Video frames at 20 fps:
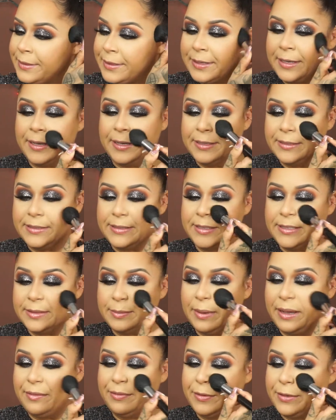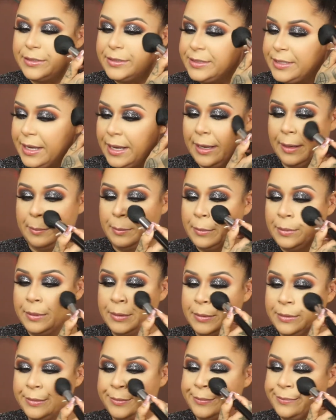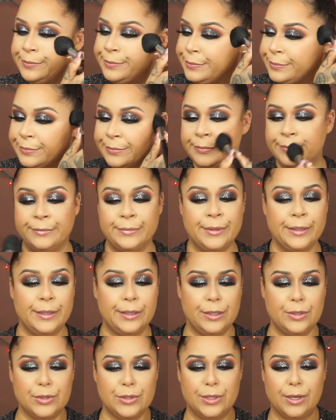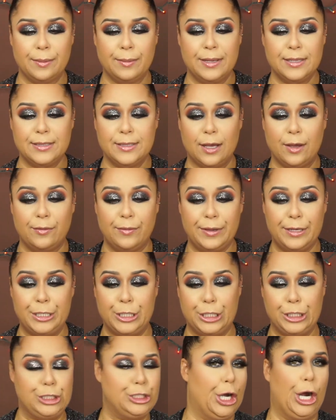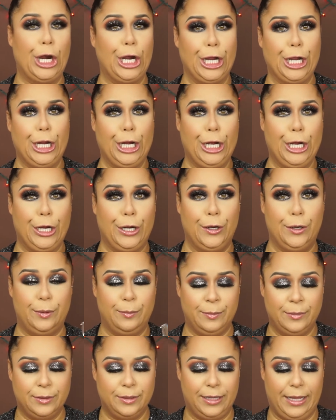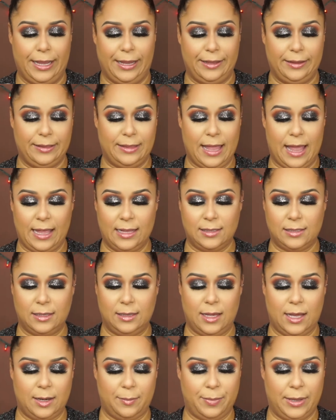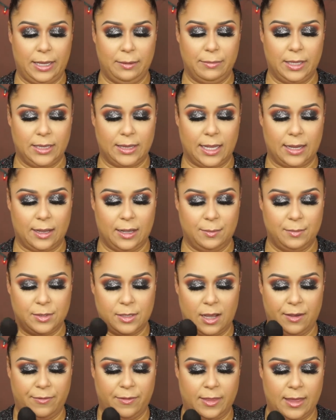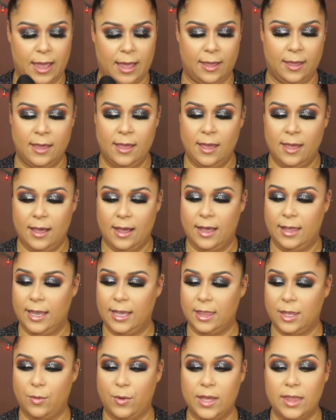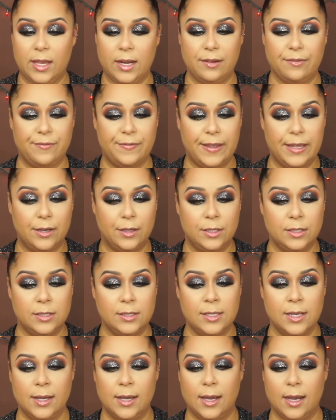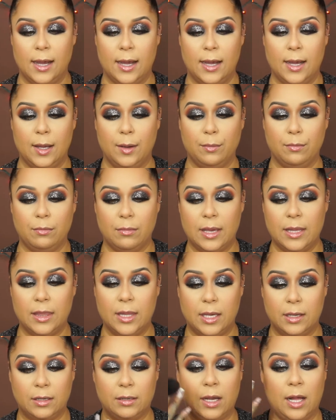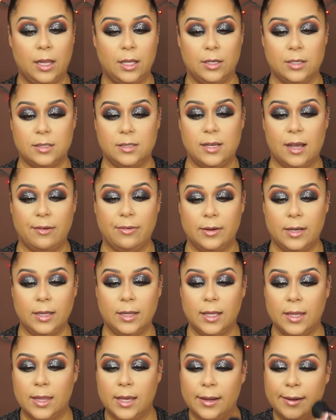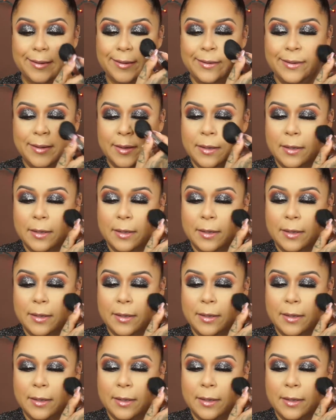Cause this is my first time using on myself, and damn, like that's a lot of pigment that comes off of that. I like the way that it feels. The color is definitely there.